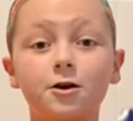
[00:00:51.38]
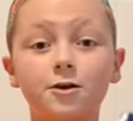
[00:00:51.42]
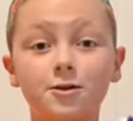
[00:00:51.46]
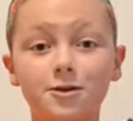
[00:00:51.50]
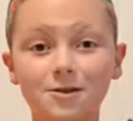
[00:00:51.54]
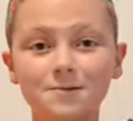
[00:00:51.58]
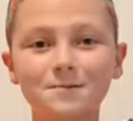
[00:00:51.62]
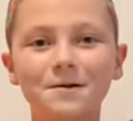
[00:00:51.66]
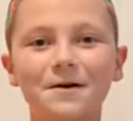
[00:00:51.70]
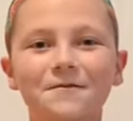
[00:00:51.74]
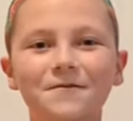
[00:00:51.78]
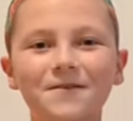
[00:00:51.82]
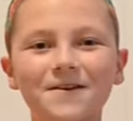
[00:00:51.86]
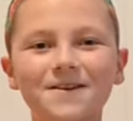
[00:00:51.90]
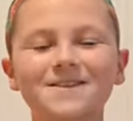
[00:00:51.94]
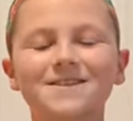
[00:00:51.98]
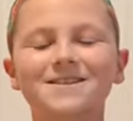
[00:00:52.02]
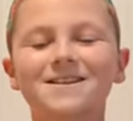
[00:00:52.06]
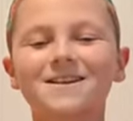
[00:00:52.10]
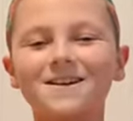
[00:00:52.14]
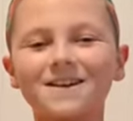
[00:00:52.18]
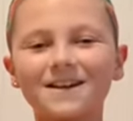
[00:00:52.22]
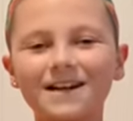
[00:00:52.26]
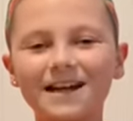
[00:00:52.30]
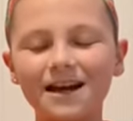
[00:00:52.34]
also my friend
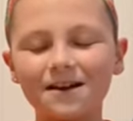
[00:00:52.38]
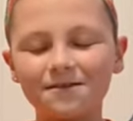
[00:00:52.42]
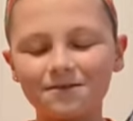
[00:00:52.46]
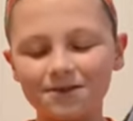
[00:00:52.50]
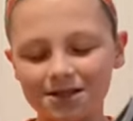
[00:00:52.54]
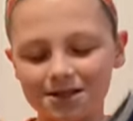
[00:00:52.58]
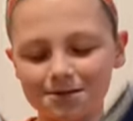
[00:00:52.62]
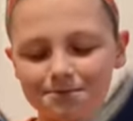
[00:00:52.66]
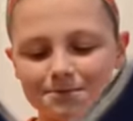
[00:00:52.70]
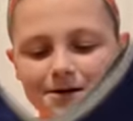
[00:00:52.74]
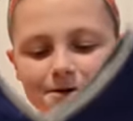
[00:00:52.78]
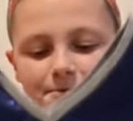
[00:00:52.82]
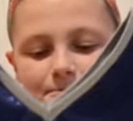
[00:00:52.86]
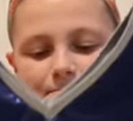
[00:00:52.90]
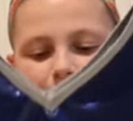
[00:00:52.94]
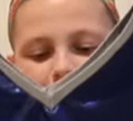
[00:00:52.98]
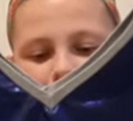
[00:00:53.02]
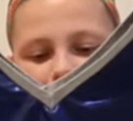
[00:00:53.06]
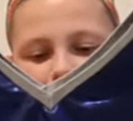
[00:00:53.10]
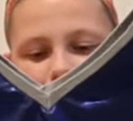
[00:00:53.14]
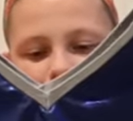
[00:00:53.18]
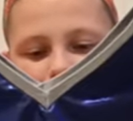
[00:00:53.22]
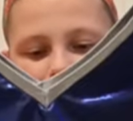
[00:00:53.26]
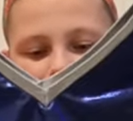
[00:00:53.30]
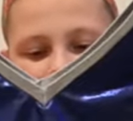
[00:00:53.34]
Sarah gave it to me, but
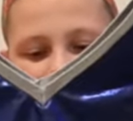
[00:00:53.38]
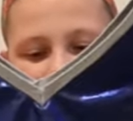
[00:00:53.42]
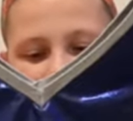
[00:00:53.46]
it's really